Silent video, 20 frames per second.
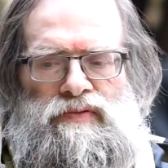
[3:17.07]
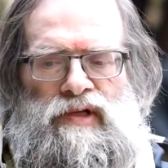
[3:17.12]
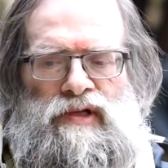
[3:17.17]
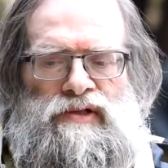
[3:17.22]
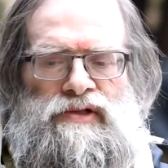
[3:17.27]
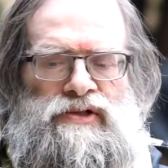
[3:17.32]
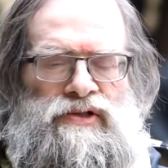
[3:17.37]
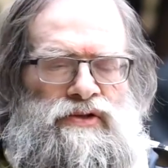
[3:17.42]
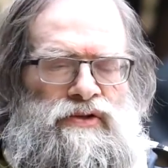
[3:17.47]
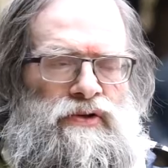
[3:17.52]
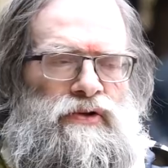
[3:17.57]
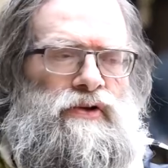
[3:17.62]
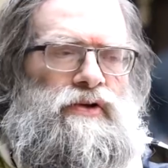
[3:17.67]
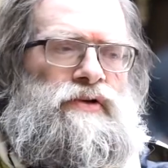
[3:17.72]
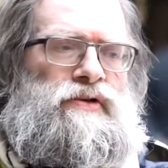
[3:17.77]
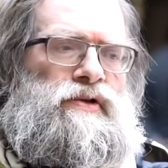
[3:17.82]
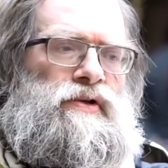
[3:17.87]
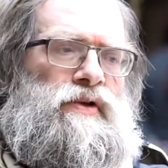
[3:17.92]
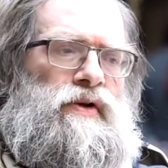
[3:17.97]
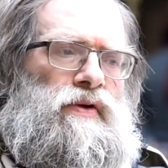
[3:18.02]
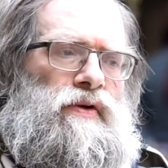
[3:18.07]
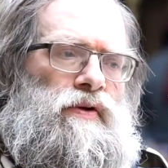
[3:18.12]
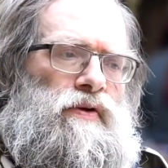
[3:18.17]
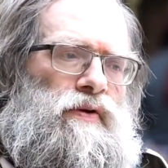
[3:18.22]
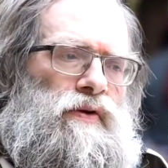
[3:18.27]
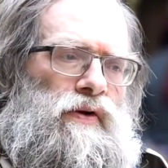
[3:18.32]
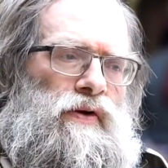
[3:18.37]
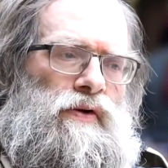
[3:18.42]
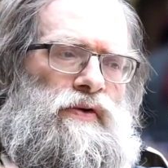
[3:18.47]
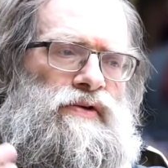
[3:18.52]
ensured a
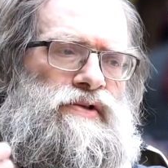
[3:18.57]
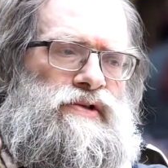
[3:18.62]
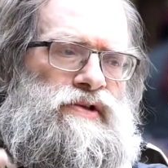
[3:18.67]
long